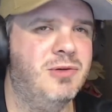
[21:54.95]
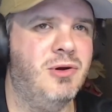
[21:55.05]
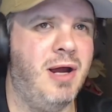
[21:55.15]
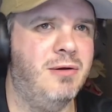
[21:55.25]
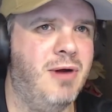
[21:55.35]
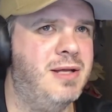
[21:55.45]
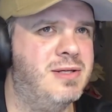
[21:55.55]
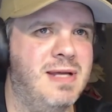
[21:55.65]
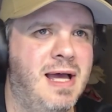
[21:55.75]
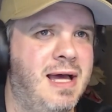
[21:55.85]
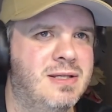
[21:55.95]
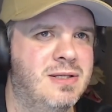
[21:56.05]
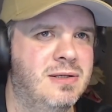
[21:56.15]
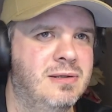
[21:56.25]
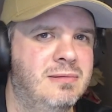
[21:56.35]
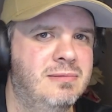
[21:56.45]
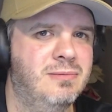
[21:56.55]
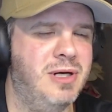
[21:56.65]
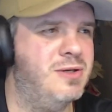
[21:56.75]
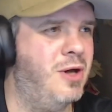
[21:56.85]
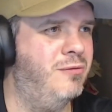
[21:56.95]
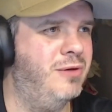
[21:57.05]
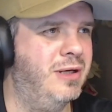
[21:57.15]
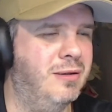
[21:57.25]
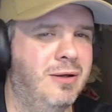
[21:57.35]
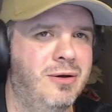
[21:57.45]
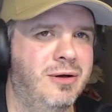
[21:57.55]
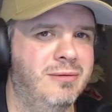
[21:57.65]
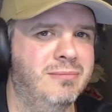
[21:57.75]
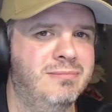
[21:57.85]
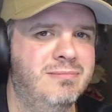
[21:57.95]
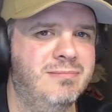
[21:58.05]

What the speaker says: great start to what is hopefully a long and